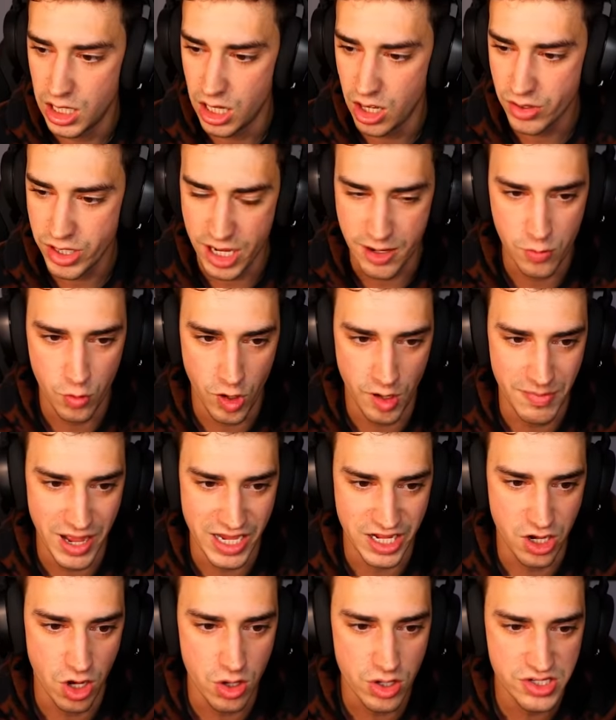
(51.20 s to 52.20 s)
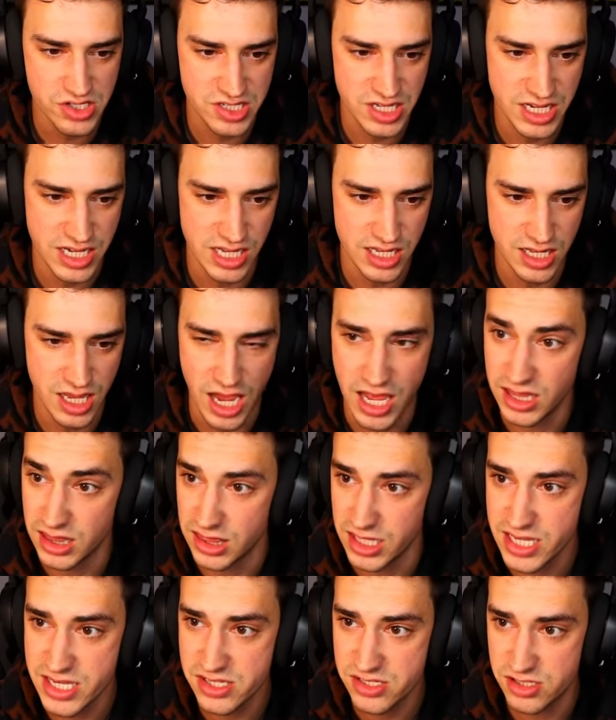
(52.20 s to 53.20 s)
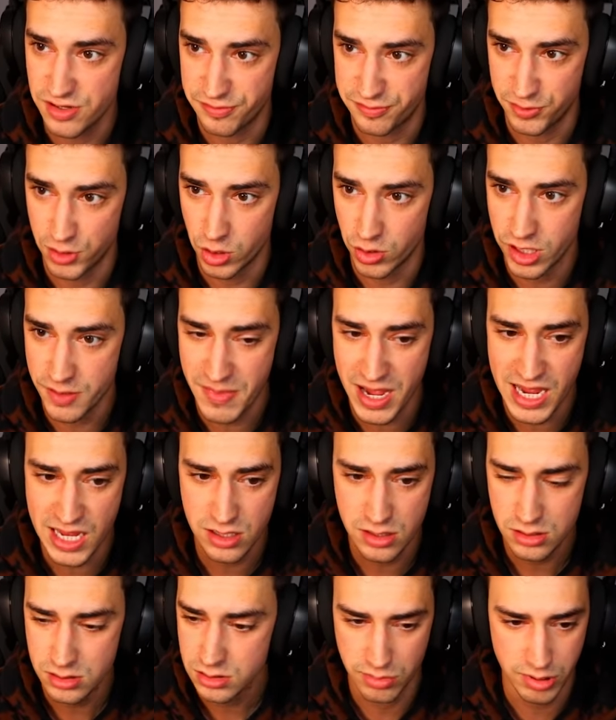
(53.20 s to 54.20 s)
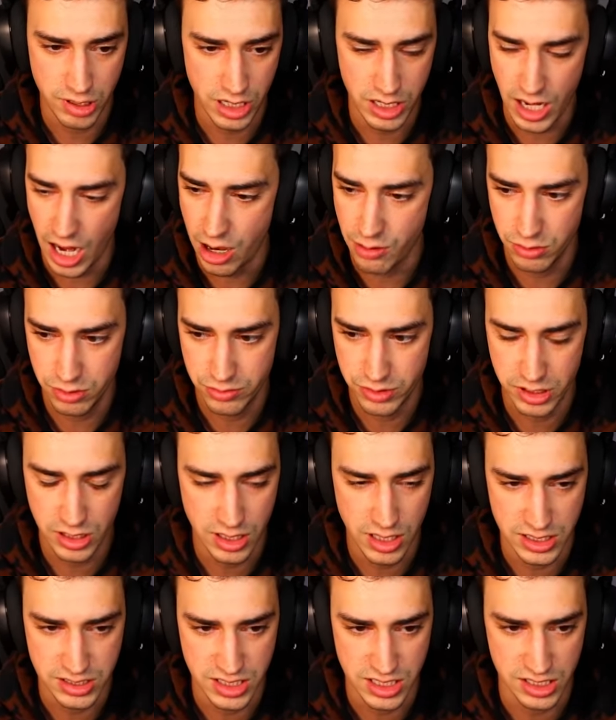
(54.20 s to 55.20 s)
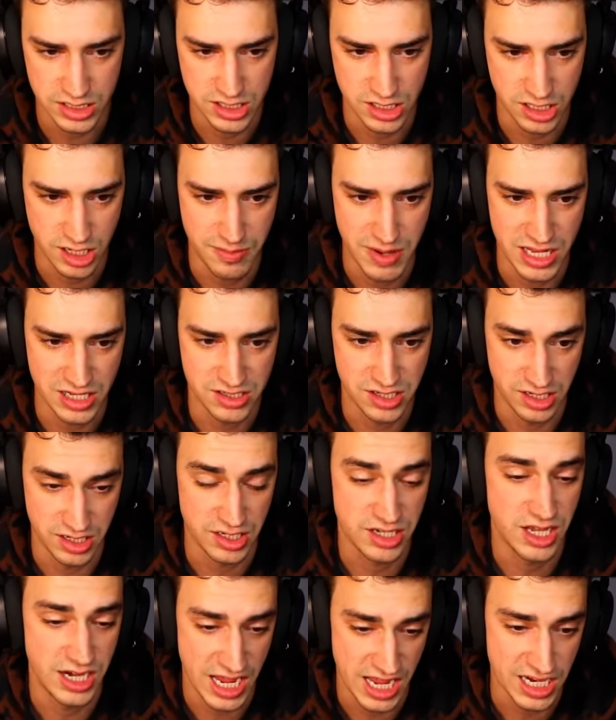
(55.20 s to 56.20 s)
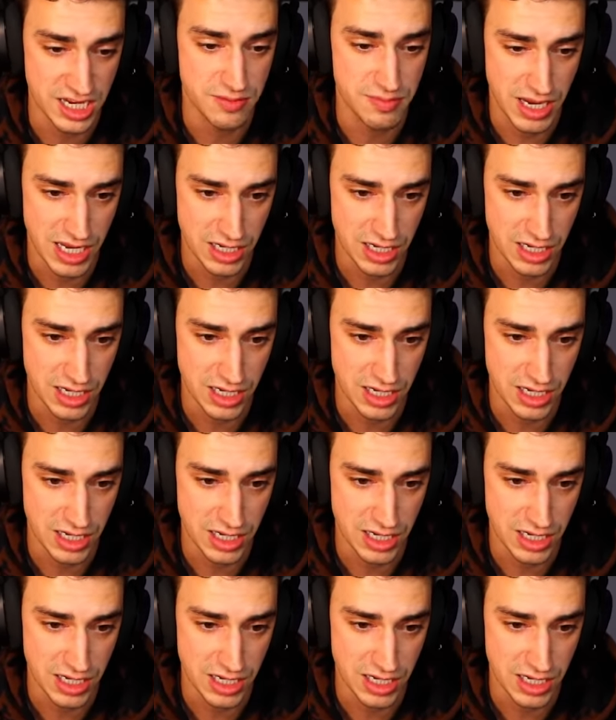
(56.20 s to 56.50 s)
Okay, well my goal is to get at least to Florida man, but I would really like to get to Canadian